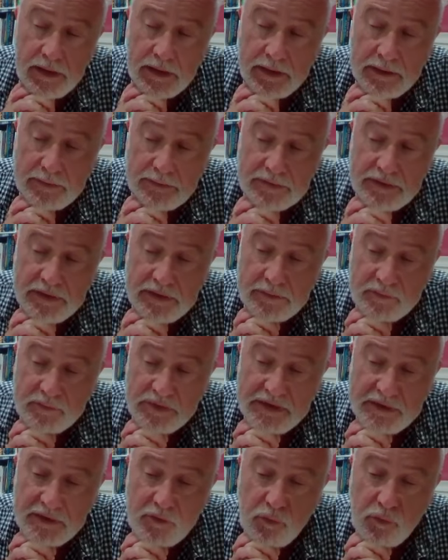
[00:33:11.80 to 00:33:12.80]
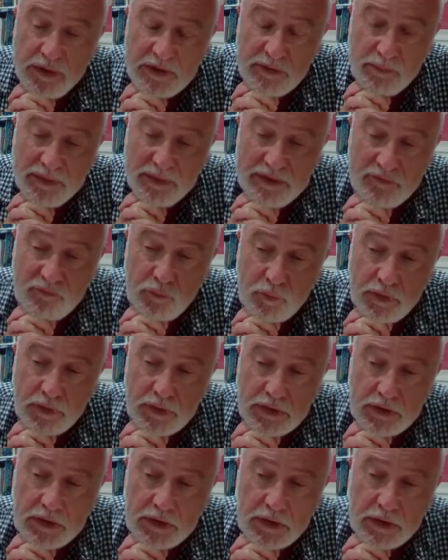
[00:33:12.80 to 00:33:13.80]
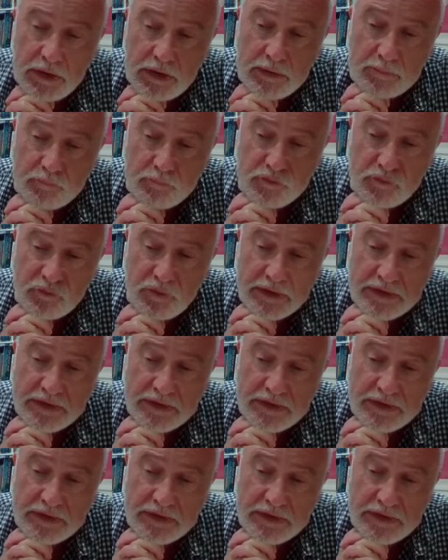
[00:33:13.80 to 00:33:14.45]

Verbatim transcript: and, and did quite a bit of work um,